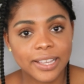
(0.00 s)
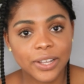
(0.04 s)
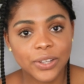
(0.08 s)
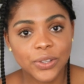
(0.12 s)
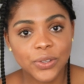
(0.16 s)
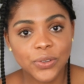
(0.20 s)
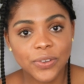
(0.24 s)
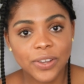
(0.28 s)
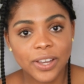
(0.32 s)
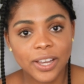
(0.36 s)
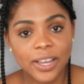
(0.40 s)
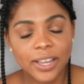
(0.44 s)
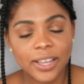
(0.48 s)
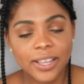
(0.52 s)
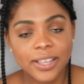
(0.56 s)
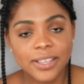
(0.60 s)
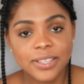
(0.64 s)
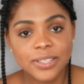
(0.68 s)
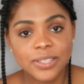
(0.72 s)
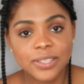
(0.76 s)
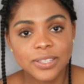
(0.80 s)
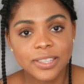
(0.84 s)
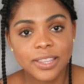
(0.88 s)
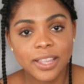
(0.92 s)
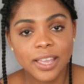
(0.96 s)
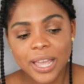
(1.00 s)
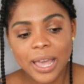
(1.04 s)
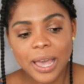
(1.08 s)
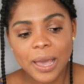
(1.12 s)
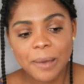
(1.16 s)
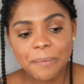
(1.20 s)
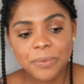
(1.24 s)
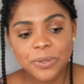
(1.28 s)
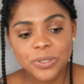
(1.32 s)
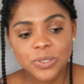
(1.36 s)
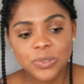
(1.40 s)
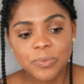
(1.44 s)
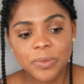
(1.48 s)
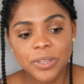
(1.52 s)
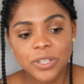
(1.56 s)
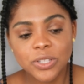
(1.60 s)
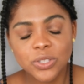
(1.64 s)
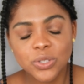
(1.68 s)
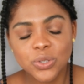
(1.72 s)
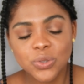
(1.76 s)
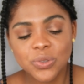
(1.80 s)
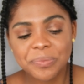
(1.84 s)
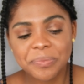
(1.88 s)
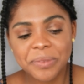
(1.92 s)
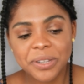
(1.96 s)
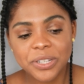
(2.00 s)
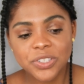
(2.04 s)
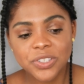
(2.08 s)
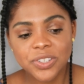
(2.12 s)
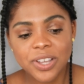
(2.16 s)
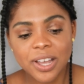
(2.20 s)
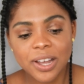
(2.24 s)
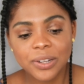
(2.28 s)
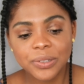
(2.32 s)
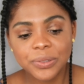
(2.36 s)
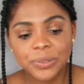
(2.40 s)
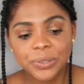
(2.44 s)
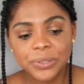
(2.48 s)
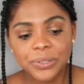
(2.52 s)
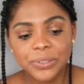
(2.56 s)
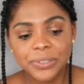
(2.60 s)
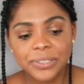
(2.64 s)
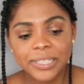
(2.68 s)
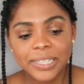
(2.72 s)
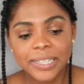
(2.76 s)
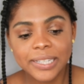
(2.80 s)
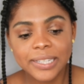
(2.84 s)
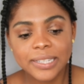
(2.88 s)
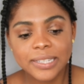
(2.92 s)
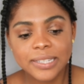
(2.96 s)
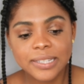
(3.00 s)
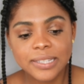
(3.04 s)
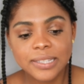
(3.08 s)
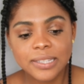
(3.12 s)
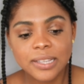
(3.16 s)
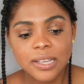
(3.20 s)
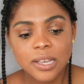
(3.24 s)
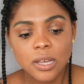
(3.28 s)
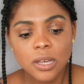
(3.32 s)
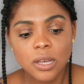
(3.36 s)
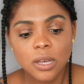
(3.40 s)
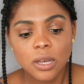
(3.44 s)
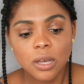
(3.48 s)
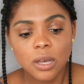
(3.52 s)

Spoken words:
tell you guys that happened to me during my childhood is